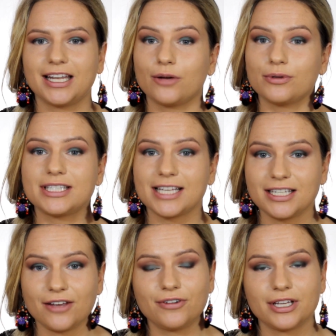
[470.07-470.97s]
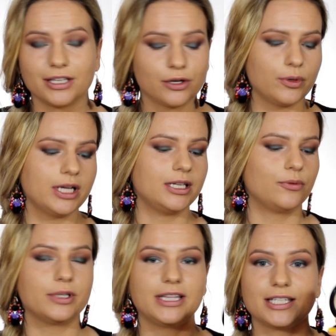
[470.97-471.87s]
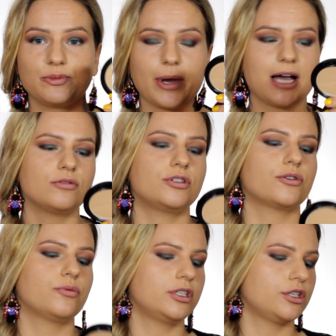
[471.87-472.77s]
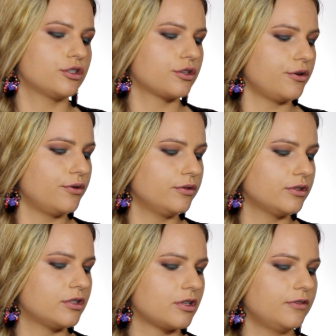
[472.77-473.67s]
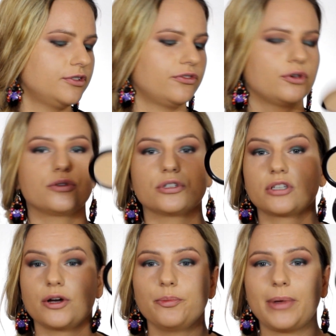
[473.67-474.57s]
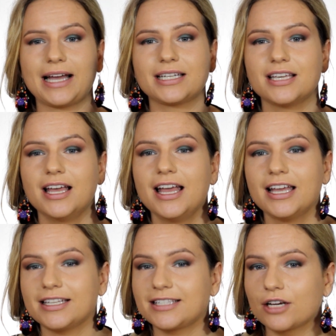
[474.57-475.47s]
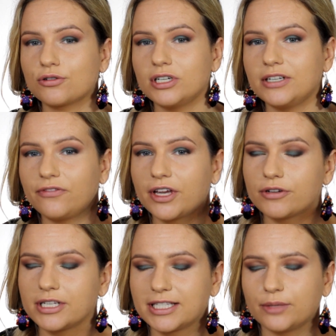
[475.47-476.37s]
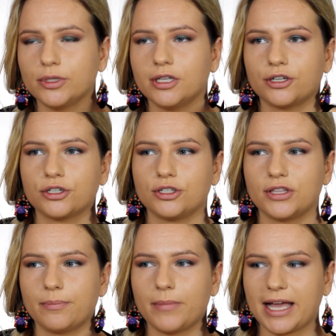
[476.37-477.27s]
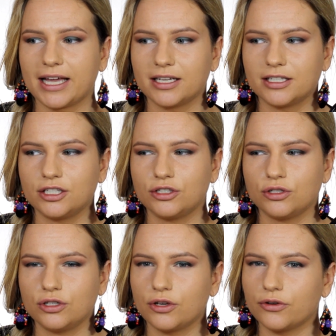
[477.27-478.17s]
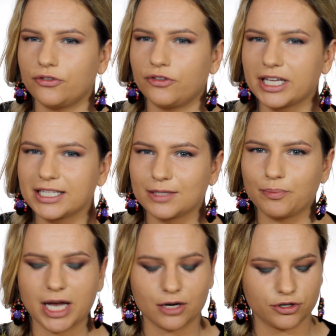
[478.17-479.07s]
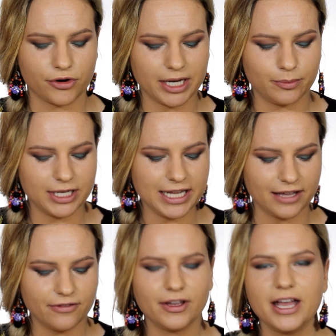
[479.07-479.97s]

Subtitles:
And I will set everything quickly with this powder, which is called Soft Focus Compact. It's actually very similar to the MAC Studio Fix powder, I believe.